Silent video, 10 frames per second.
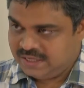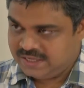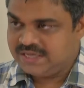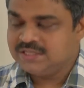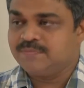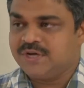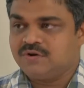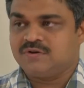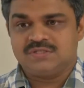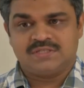Yes,
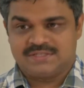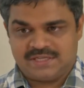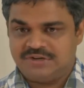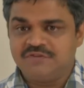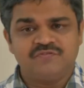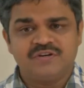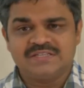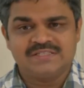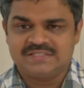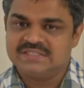because the set of
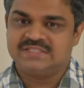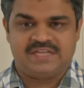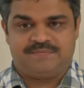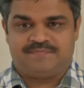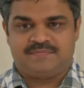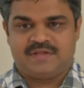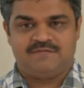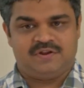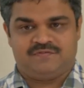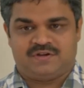vertices is same
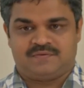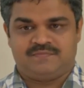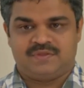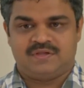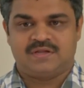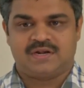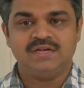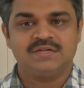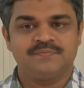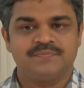everywhere,
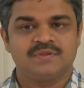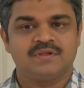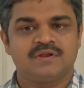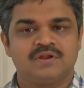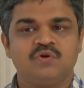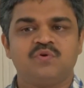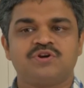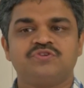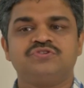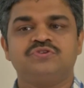right. Now,
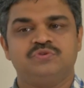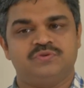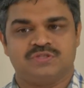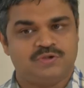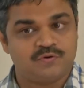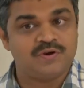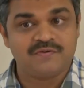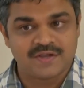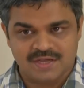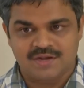what you should do is, you could have
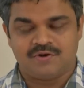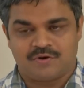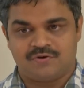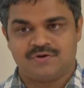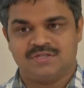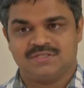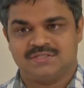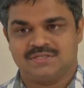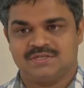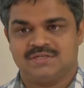again drawn this
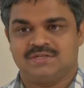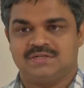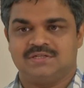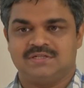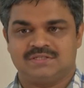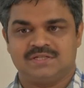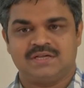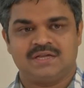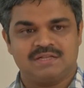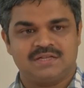this
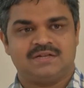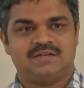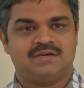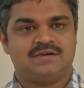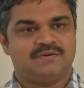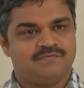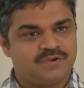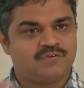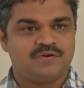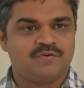thing, and then we
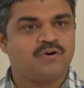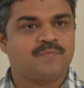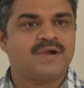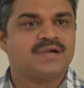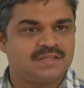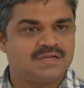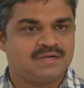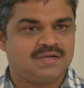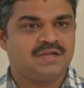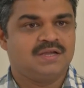could have got back
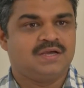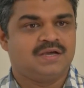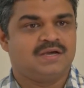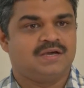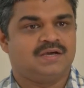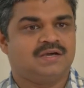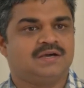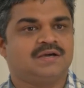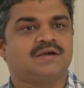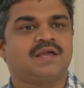the
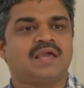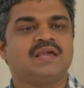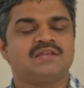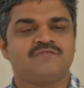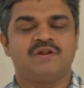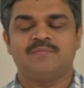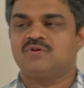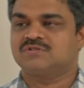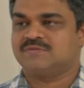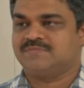k interval
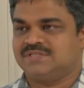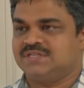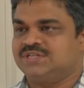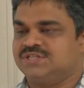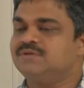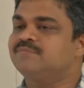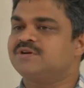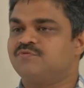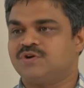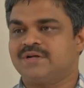box representation. But
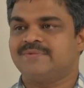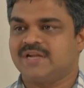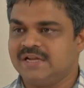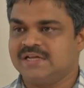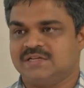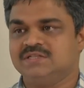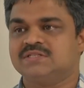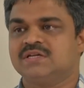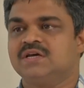what I am telling is,